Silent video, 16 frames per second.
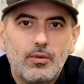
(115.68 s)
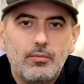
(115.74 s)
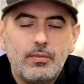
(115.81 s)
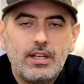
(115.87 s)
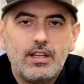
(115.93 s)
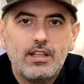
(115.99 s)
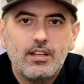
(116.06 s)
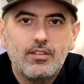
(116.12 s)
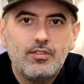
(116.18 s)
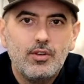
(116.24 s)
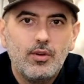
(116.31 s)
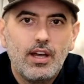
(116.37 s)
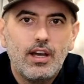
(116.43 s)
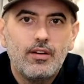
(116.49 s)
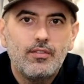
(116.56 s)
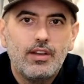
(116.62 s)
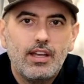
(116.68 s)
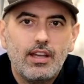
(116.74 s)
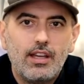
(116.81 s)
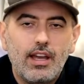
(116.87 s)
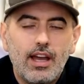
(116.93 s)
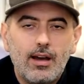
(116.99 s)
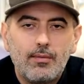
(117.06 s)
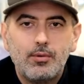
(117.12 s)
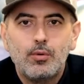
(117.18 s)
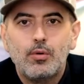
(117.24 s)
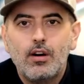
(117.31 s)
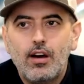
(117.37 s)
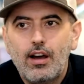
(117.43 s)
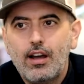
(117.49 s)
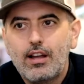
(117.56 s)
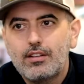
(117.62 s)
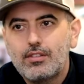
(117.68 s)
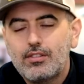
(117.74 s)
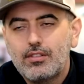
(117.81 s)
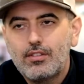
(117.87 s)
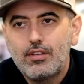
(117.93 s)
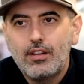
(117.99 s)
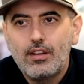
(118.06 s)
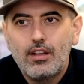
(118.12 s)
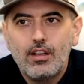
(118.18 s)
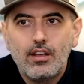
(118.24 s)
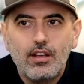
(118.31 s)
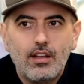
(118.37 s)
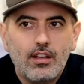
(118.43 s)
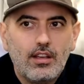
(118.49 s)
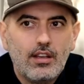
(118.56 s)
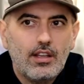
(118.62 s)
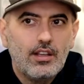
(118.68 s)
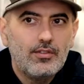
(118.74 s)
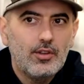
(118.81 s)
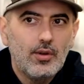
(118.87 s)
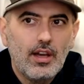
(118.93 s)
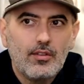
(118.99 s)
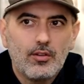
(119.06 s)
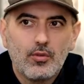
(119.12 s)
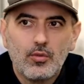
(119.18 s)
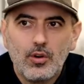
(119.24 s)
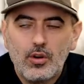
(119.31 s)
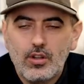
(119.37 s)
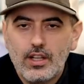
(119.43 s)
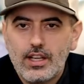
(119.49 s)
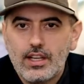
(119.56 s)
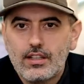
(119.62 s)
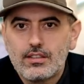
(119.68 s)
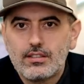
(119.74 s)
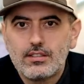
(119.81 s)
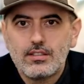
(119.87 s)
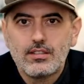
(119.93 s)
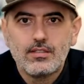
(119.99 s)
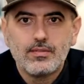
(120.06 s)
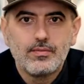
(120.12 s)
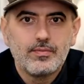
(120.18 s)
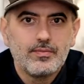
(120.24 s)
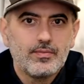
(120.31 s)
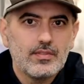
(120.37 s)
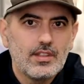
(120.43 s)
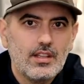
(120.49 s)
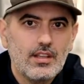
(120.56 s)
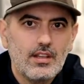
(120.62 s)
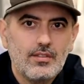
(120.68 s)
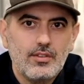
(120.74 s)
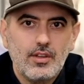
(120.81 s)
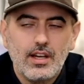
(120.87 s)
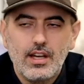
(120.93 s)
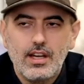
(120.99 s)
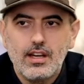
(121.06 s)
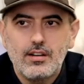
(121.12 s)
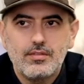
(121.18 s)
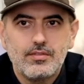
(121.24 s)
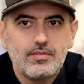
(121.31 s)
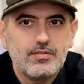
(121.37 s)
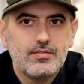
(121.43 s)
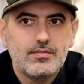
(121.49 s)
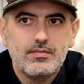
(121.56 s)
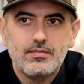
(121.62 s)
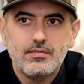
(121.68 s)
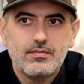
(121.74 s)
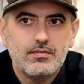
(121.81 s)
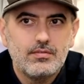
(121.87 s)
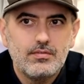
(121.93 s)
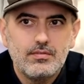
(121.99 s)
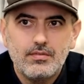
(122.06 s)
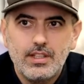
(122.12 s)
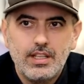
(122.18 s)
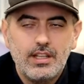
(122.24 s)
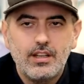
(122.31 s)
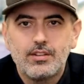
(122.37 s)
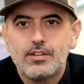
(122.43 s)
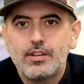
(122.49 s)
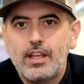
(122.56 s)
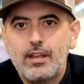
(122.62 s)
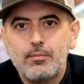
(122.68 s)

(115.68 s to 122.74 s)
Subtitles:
meaning if you have a Apple Watch, if you have a Rolex, if you have any other name